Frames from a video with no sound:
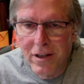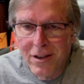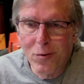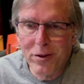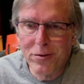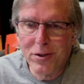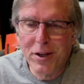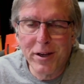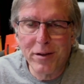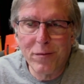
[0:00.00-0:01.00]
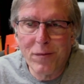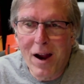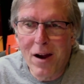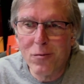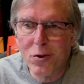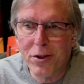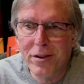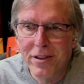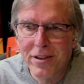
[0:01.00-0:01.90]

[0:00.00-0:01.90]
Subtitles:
or whether you're cutting firewood.